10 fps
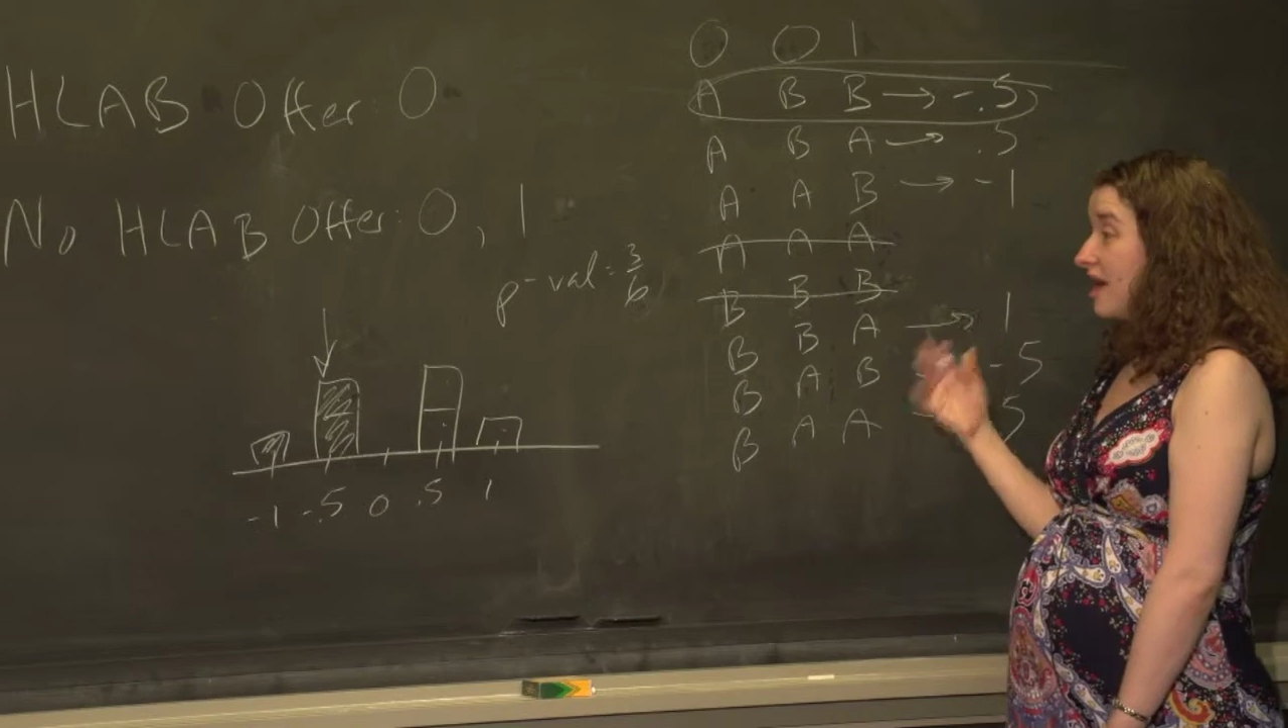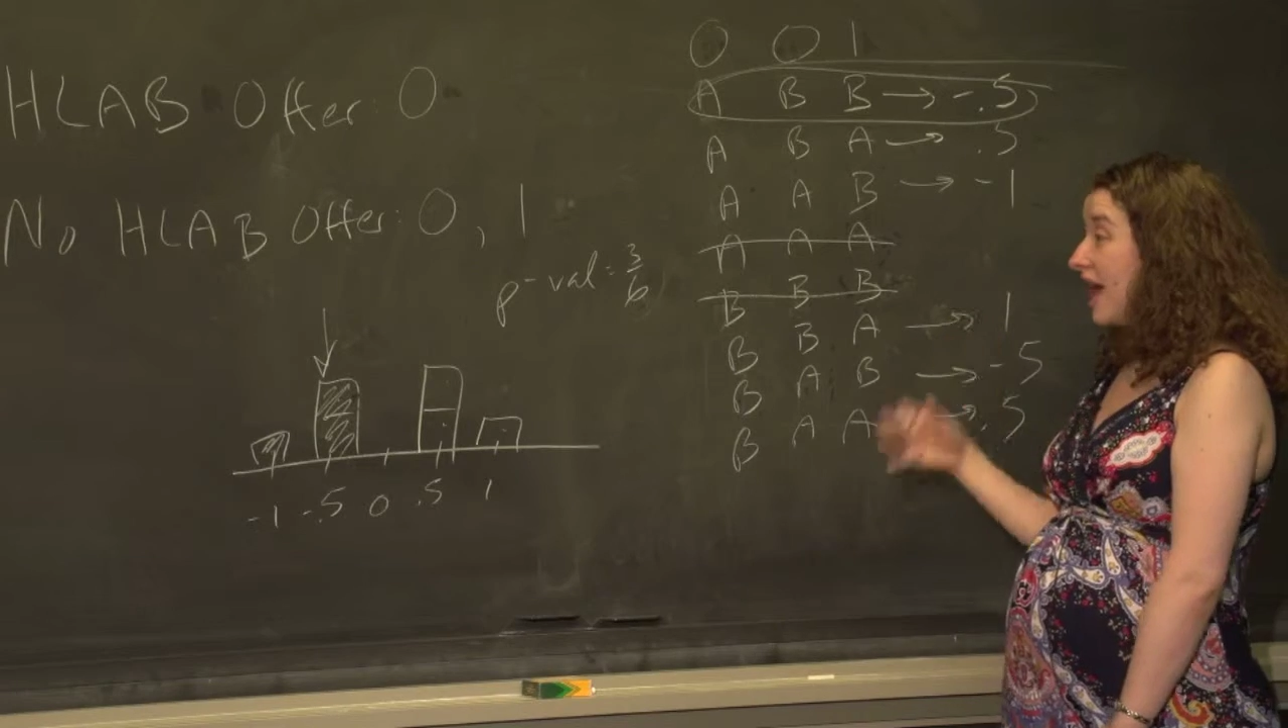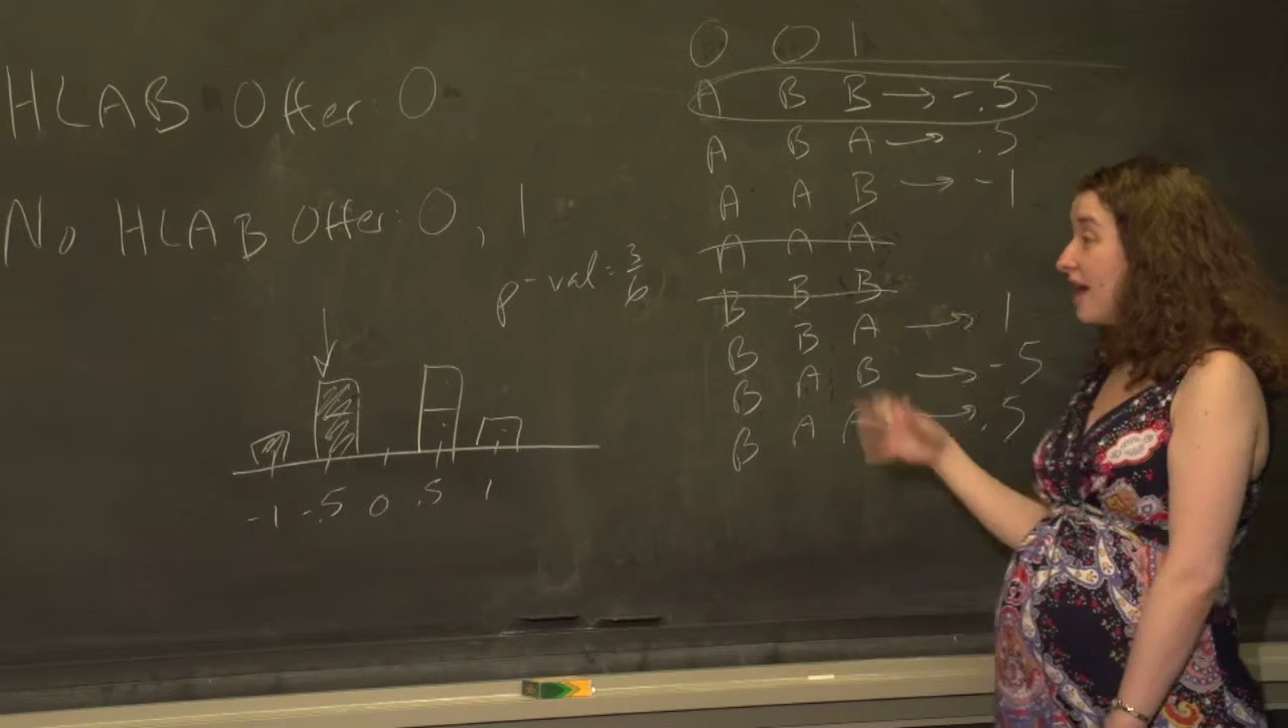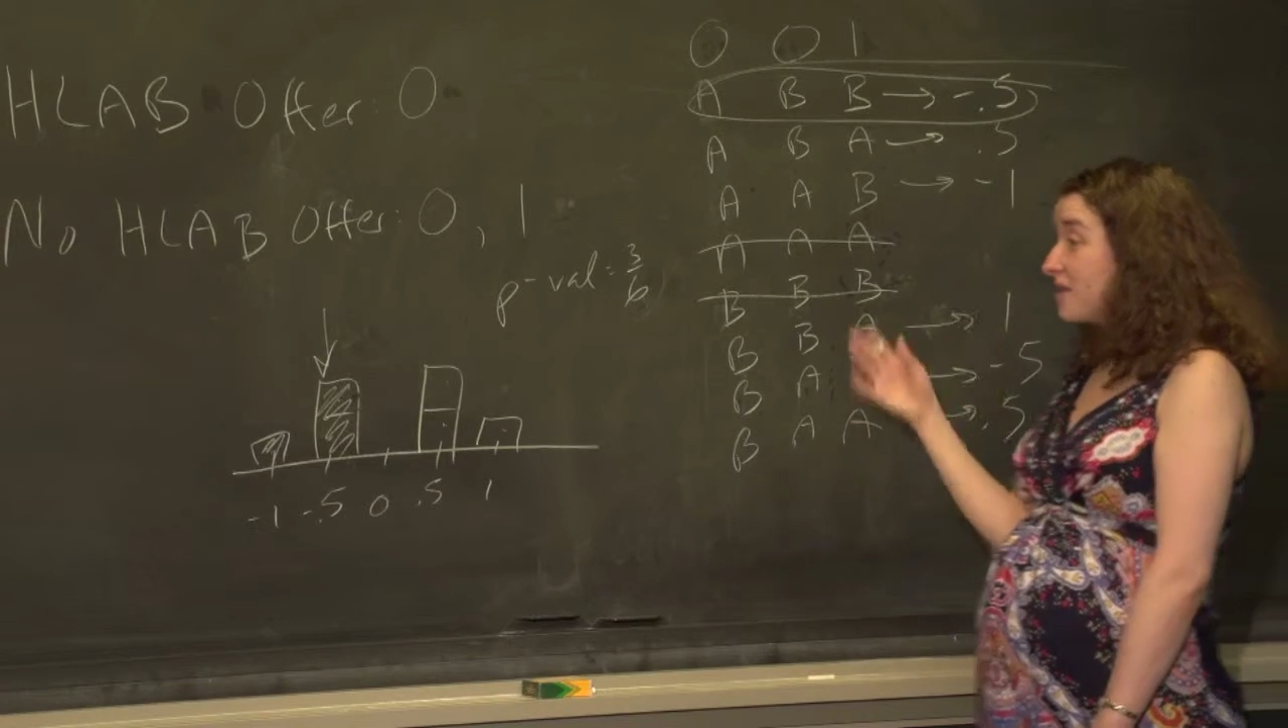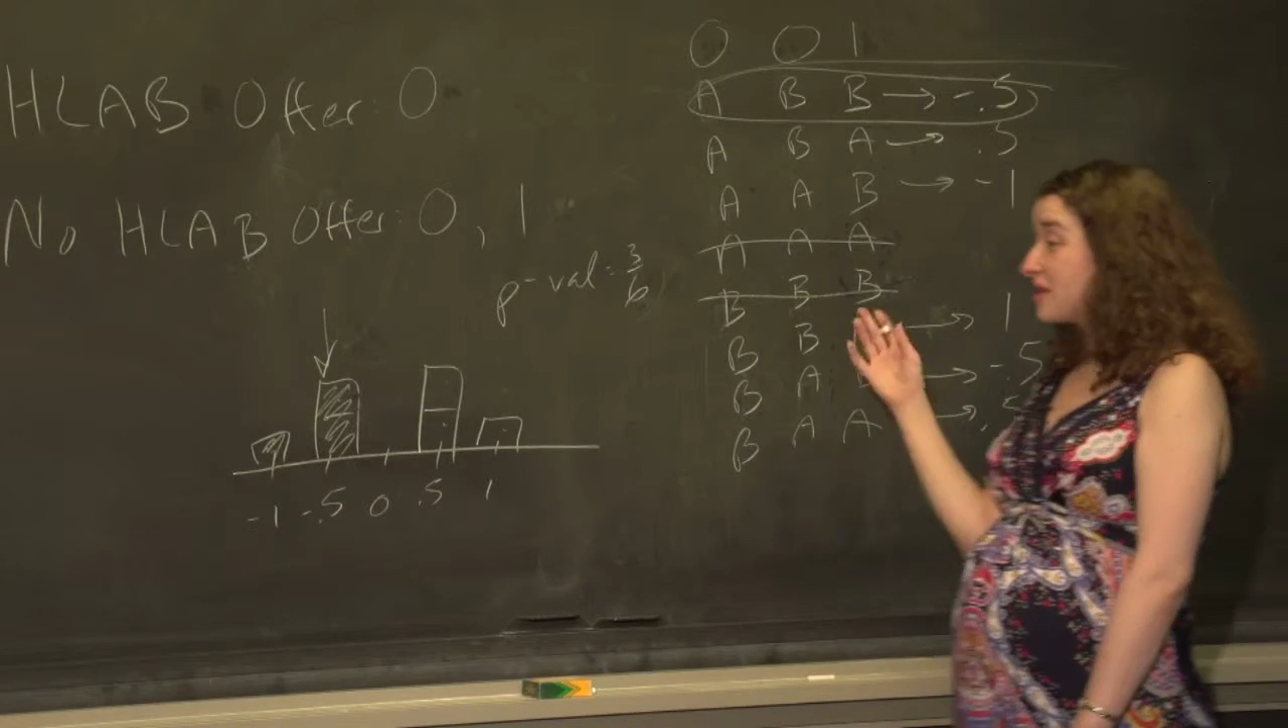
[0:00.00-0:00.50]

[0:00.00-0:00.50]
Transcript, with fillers: half